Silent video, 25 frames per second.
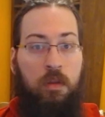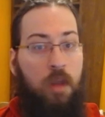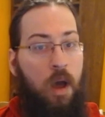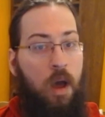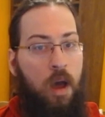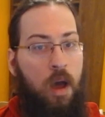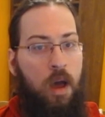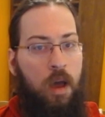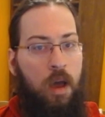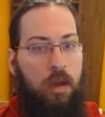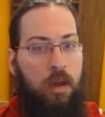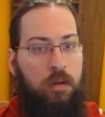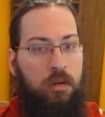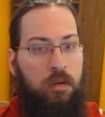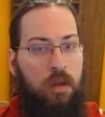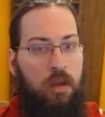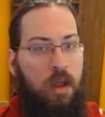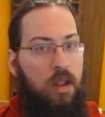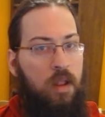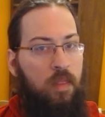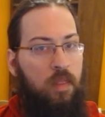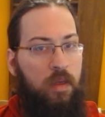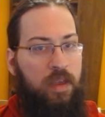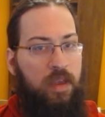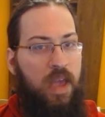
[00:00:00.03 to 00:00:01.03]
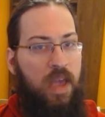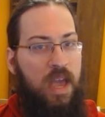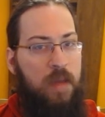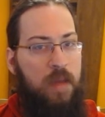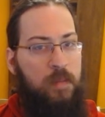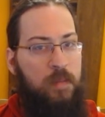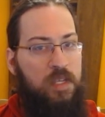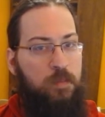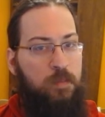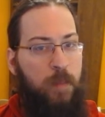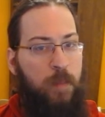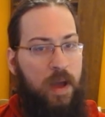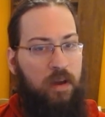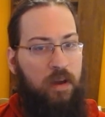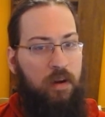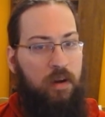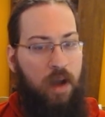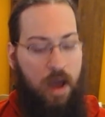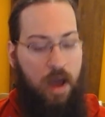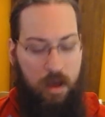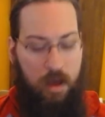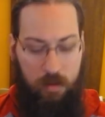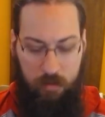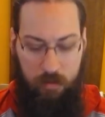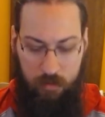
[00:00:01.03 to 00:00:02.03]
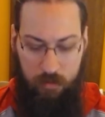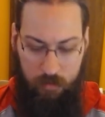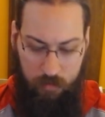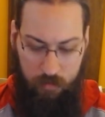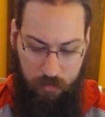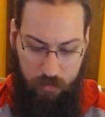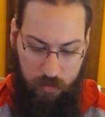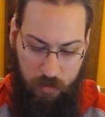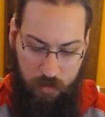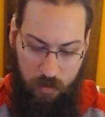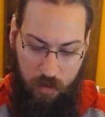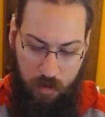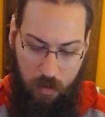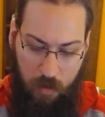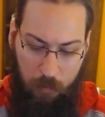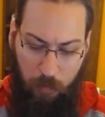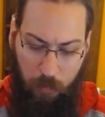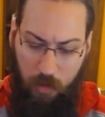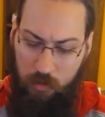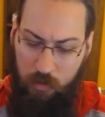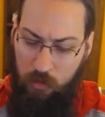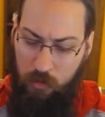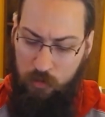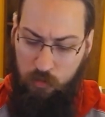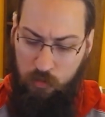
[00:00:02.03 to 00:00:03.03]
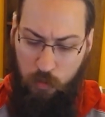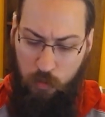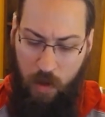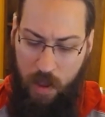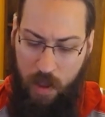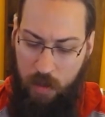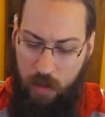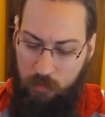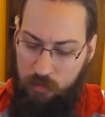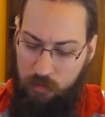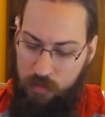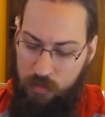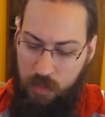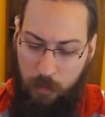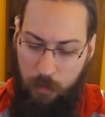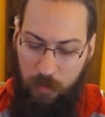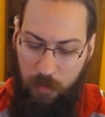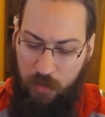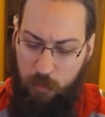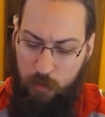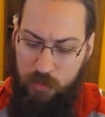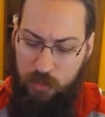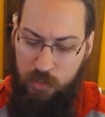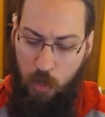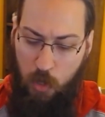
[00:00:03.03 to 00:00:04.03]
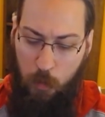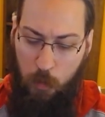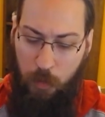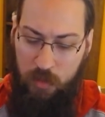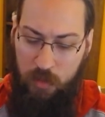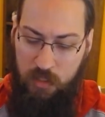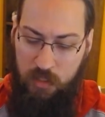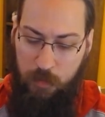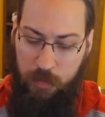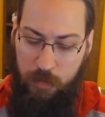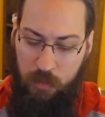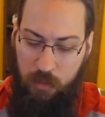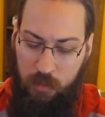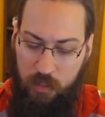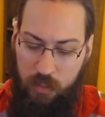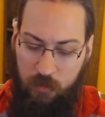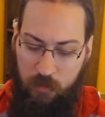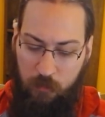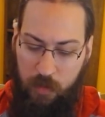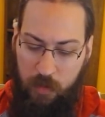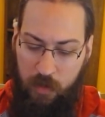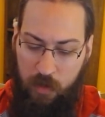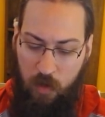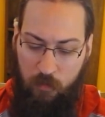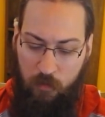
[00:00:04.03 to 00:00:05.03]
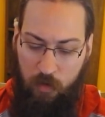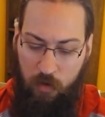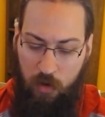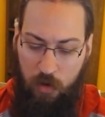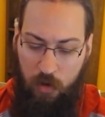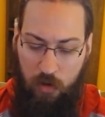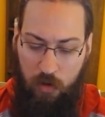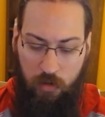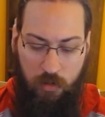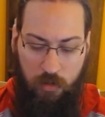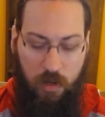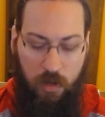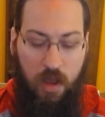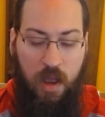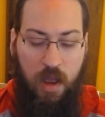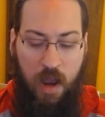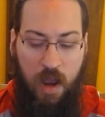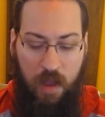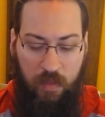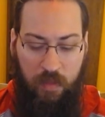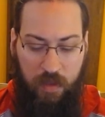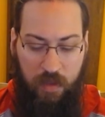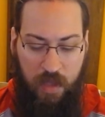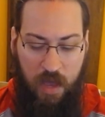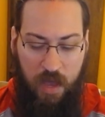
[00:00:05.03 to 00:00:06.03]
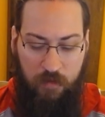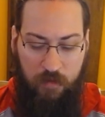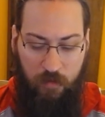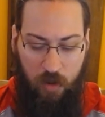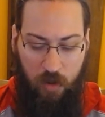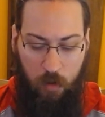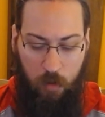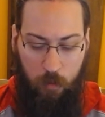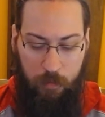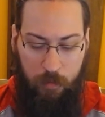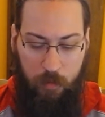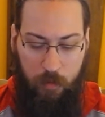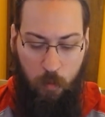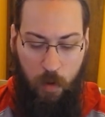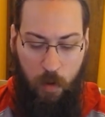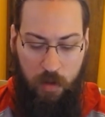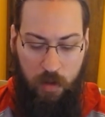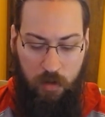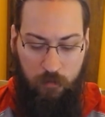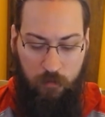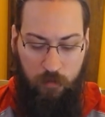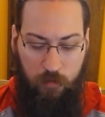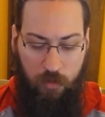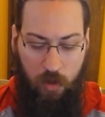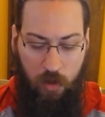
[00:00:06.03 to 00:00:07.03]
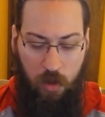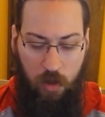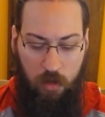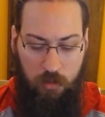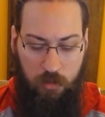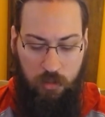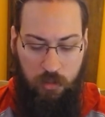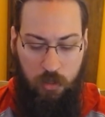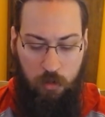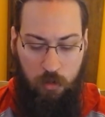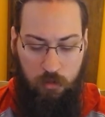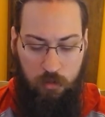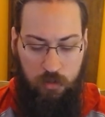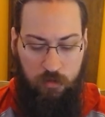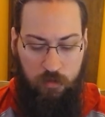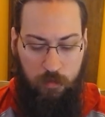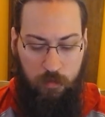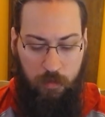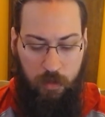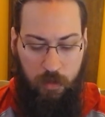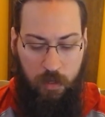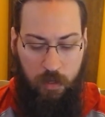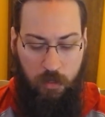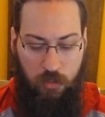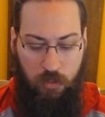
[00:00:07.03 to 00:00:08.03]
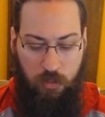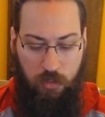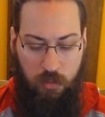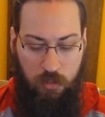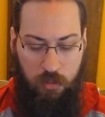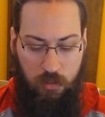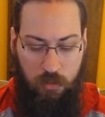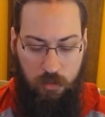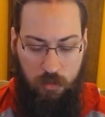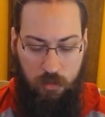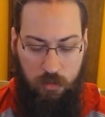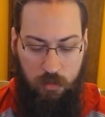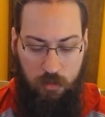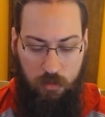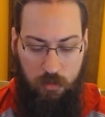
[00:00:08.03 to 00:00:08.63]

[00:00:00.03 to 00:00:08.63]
9. The game is Baccarat. Bond looked round, but there was no possibility of being overheard, and the caviar would be waiting for the hot toast from the kitchens.